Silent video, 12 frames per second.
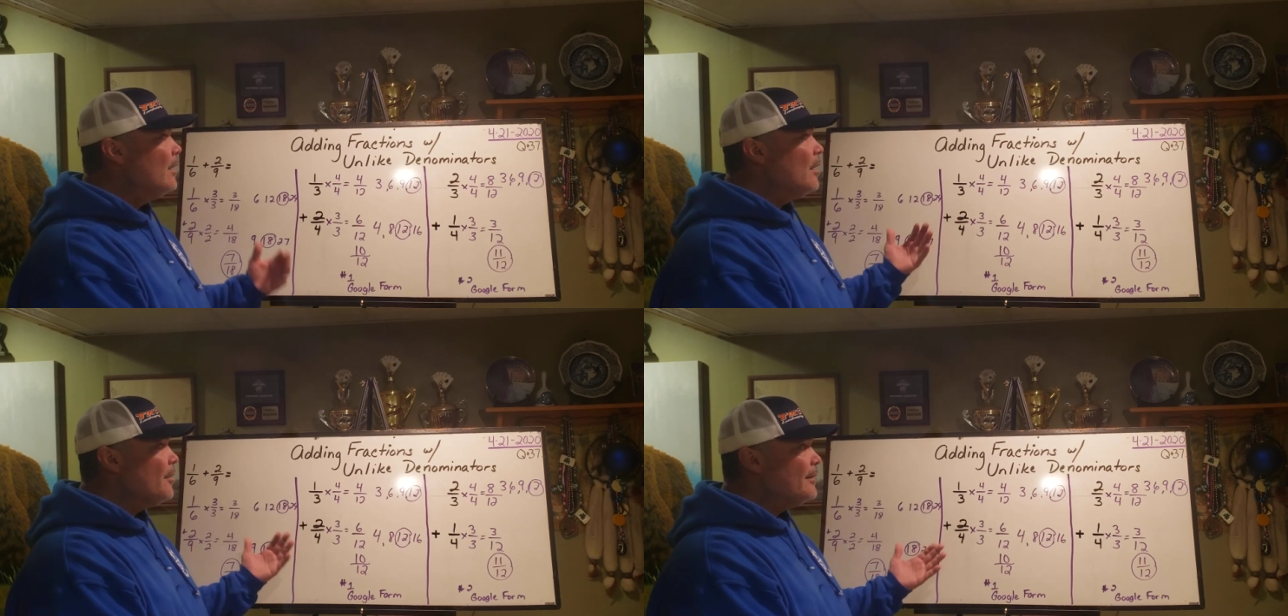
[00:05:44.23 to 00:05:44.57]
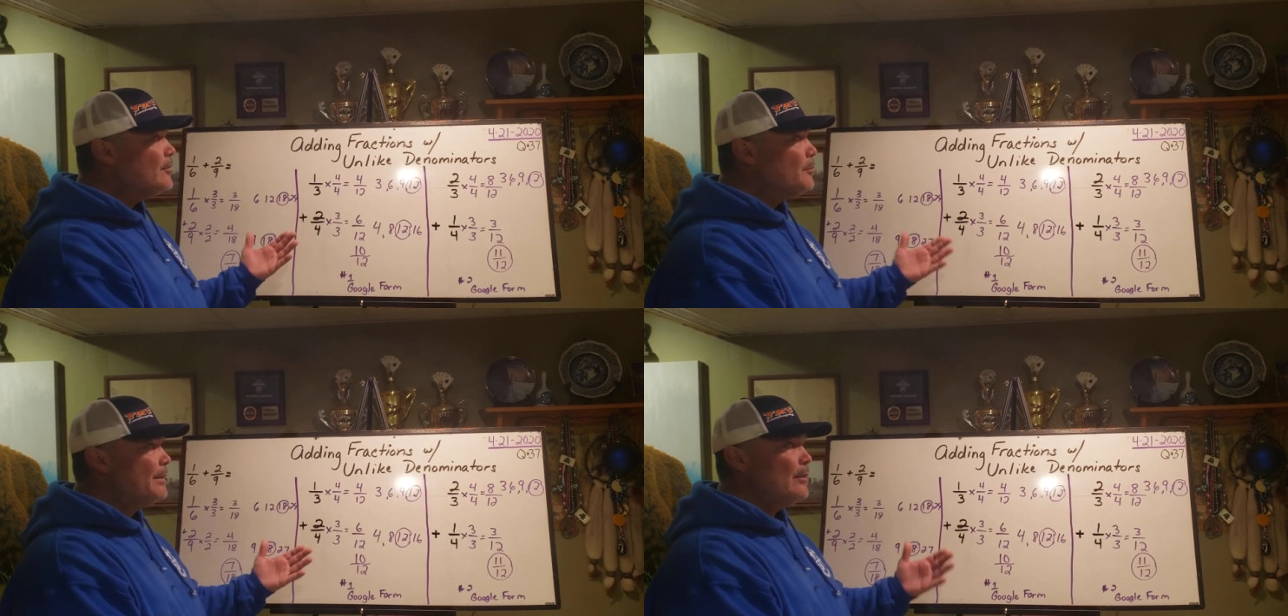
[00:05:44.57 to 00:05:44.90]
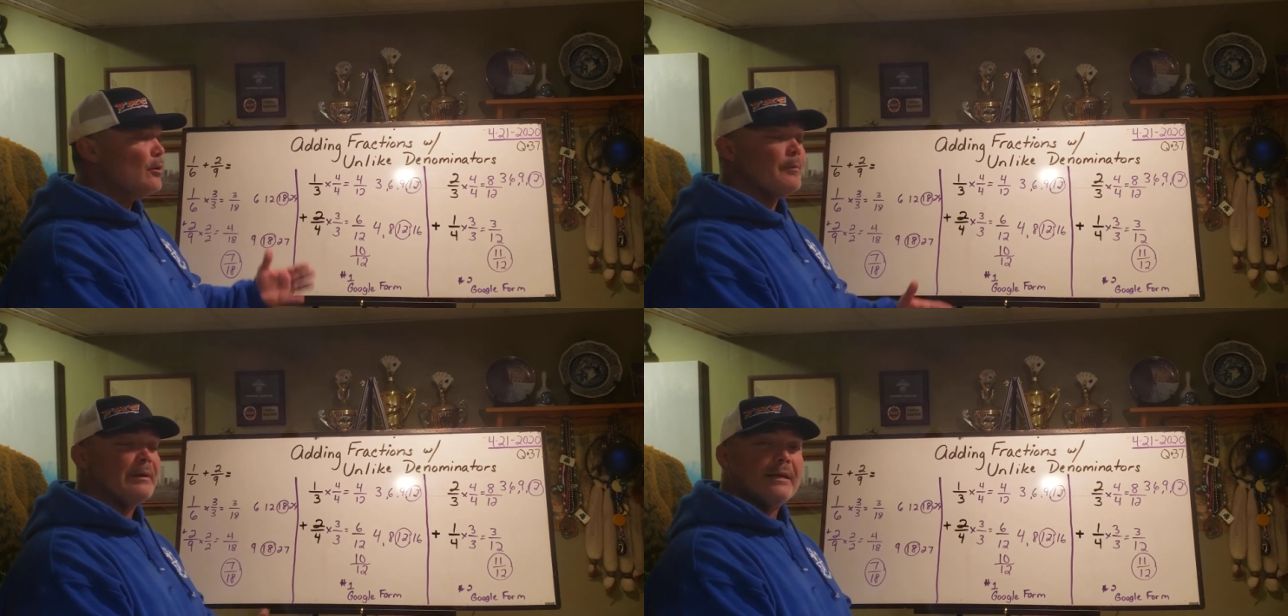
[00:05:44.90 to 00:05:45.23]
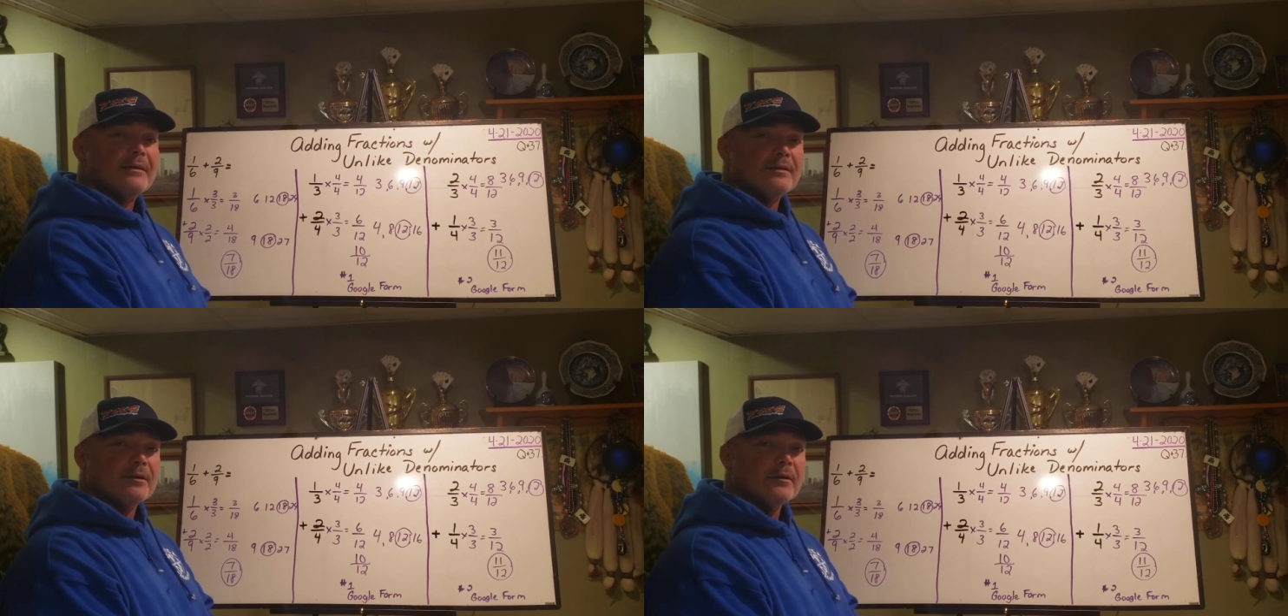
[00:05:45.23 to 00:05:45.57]
this will be a little bit
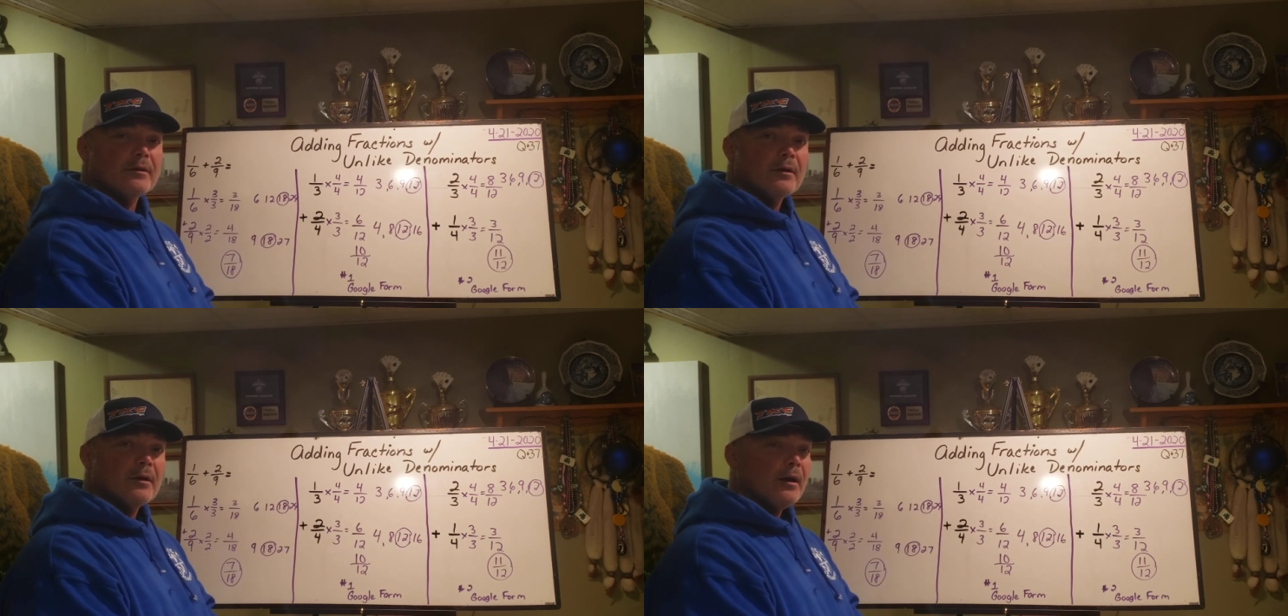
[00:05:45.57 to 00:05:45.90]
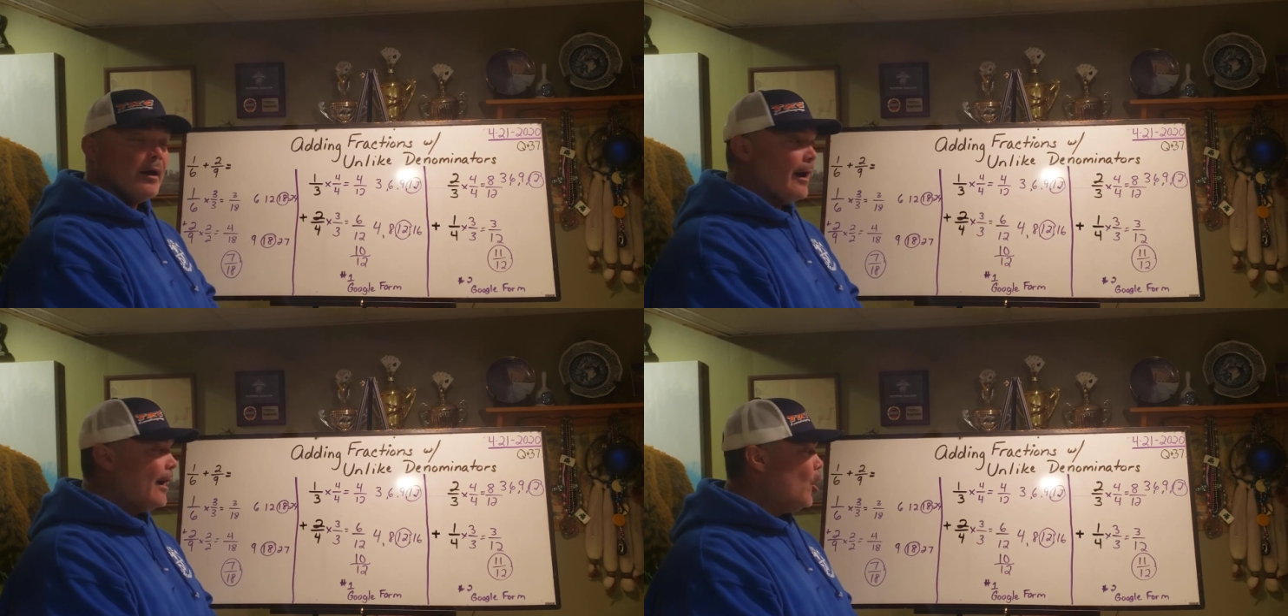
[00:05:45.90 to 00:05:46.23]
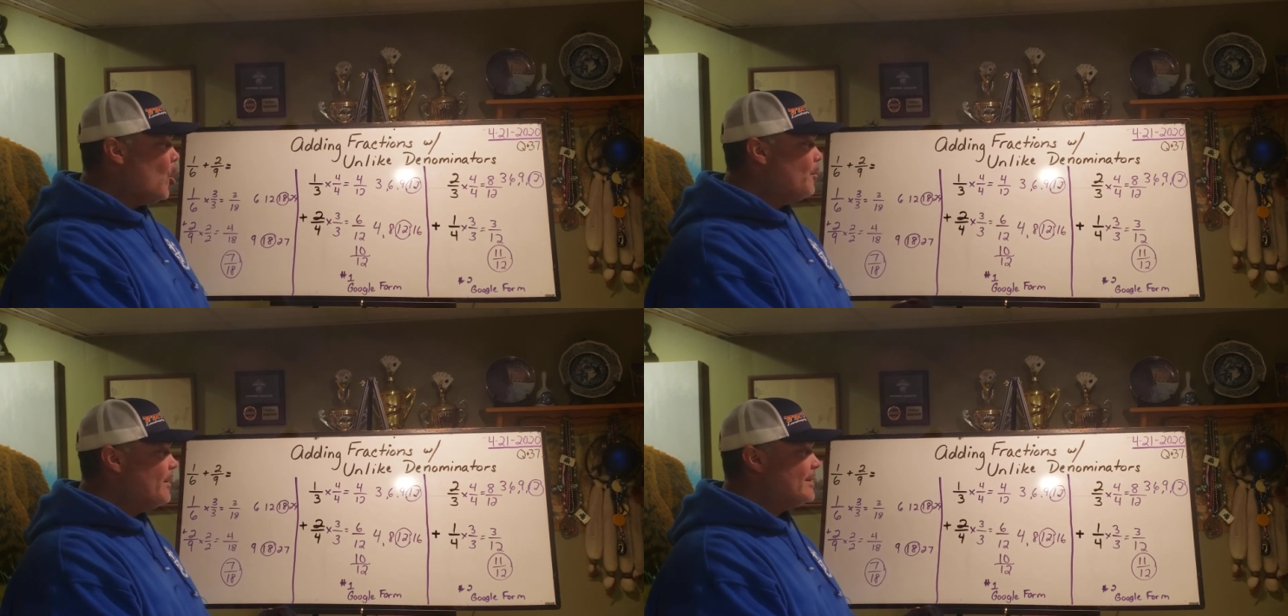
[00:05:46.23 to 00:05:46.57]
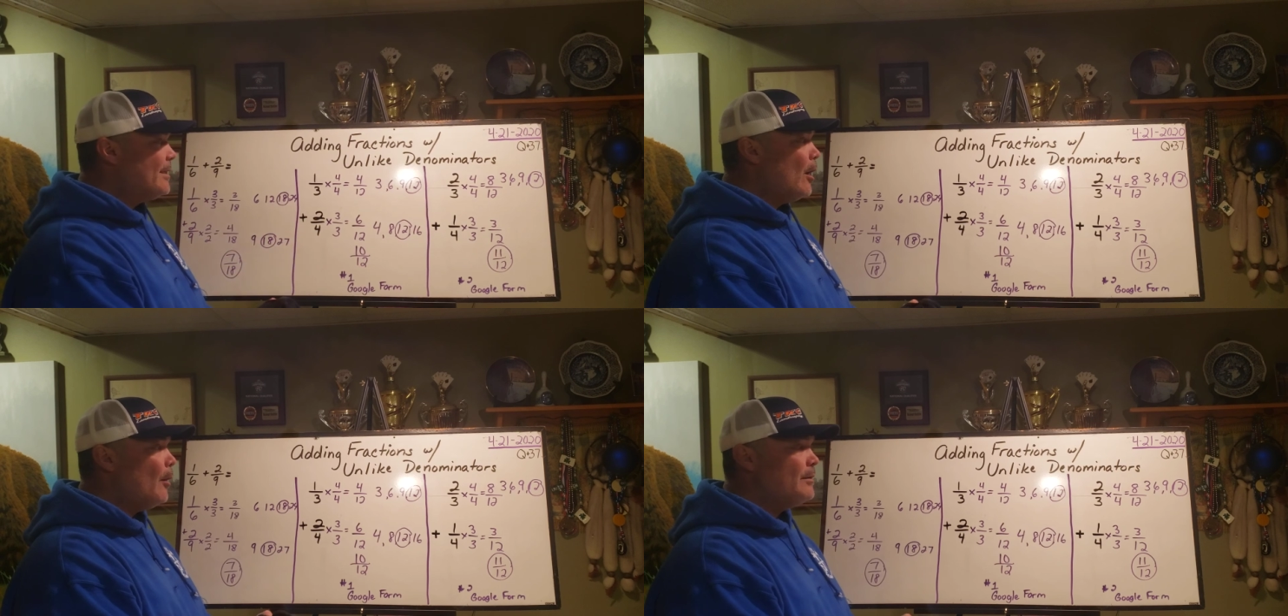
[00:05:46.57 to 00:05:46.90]
easier. I hope this
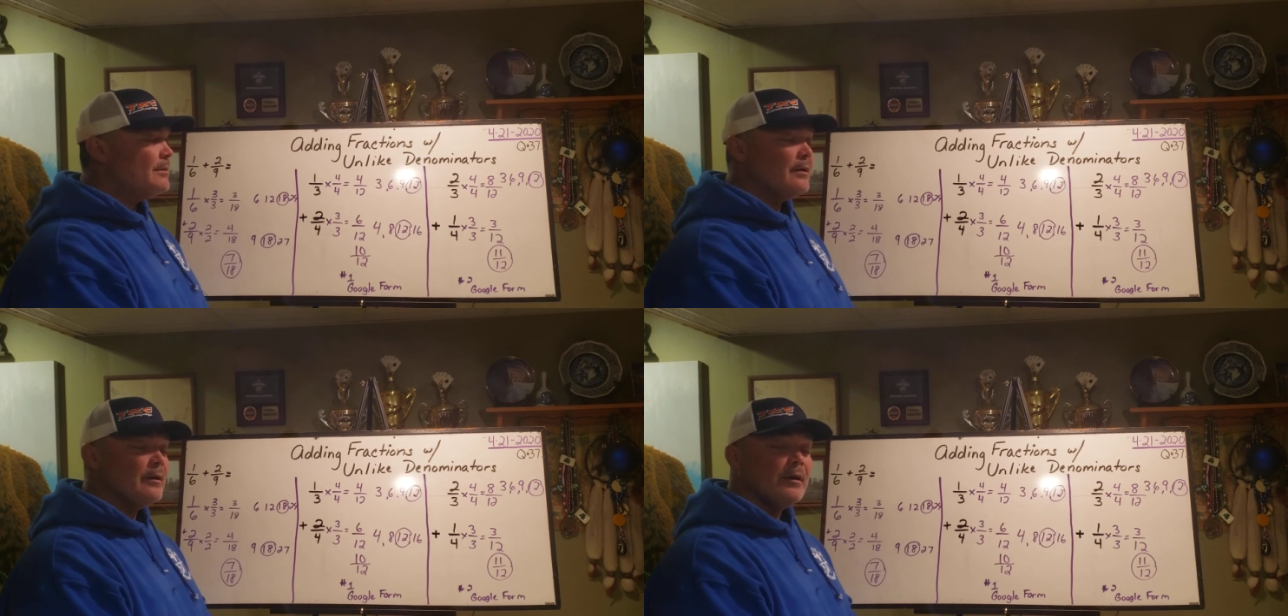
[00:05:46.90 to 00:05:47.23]
helps.